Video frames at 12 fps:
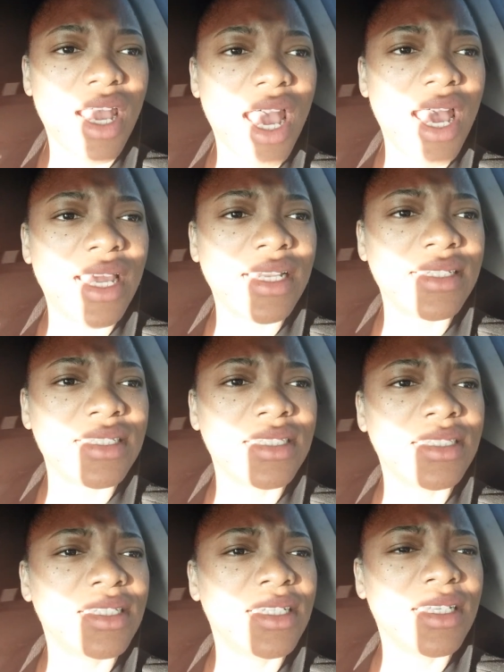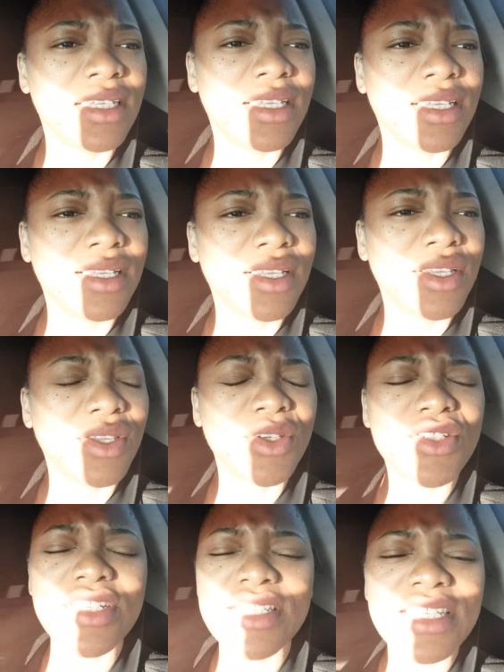And you
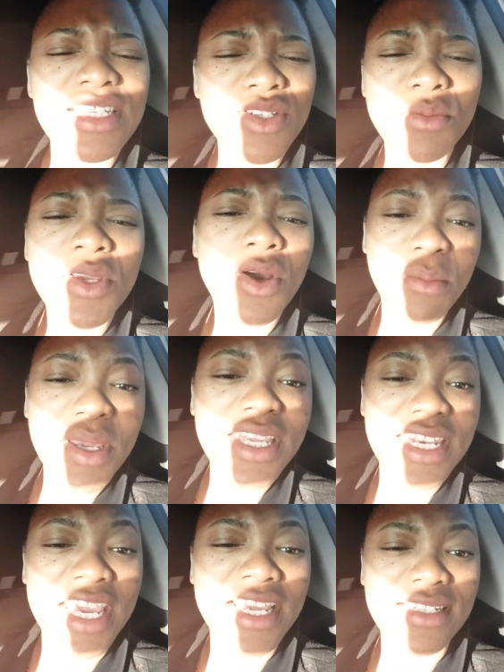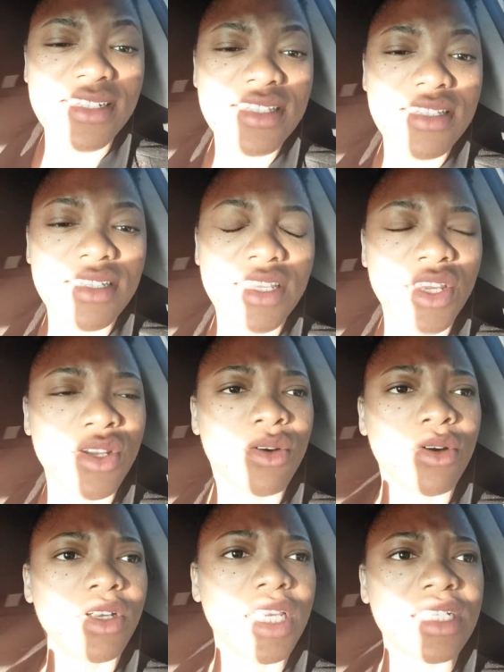just need to be obedient. You
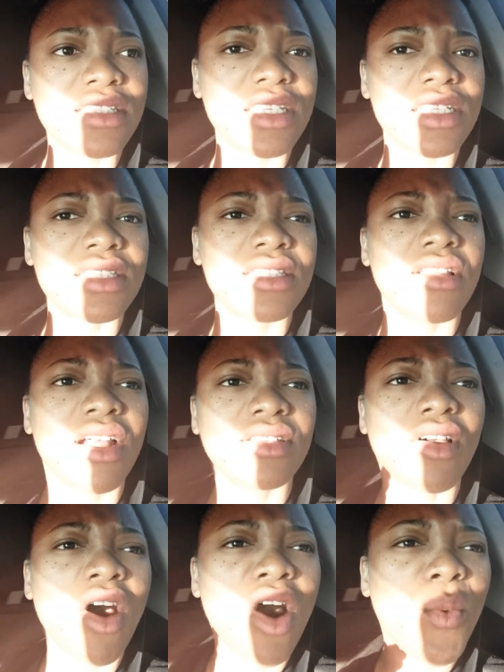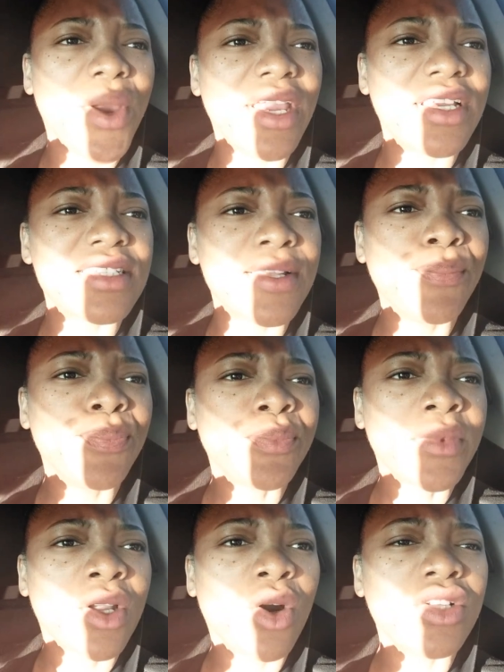know, it's not always
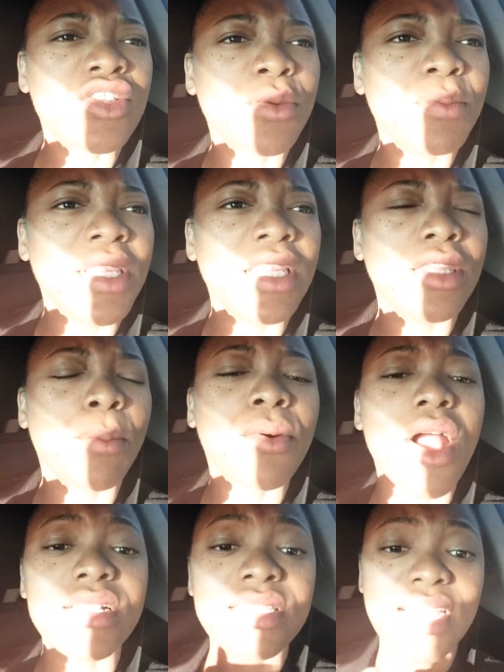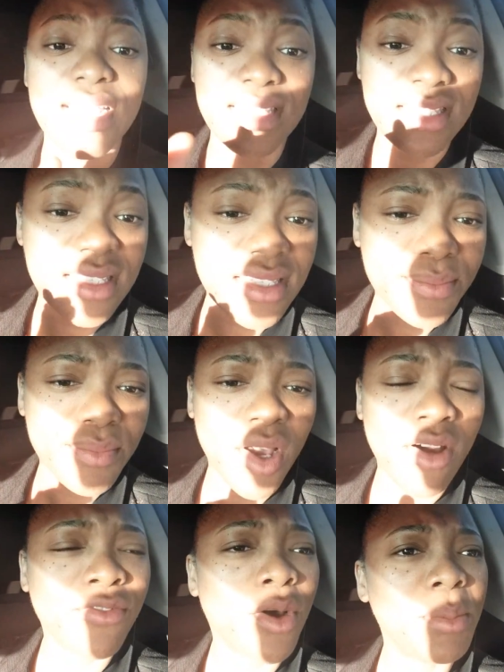going to be, the process
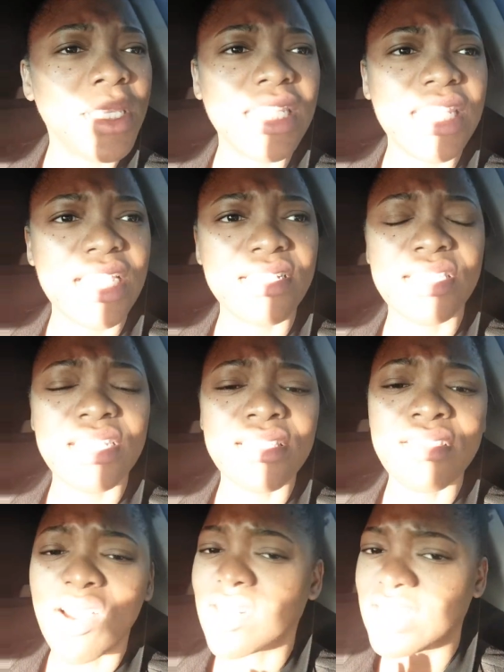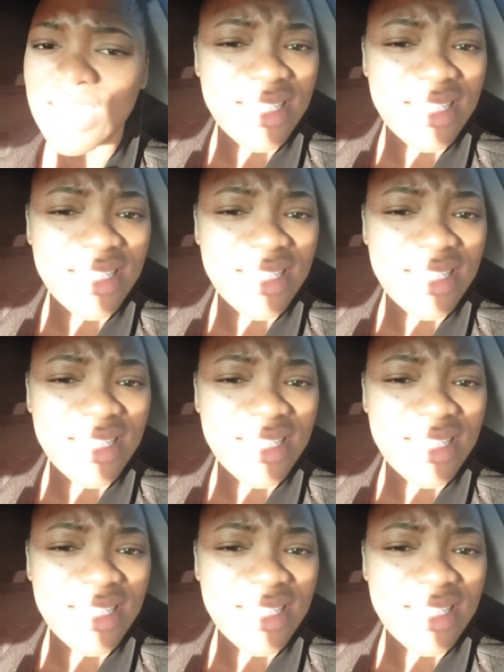of obedience is not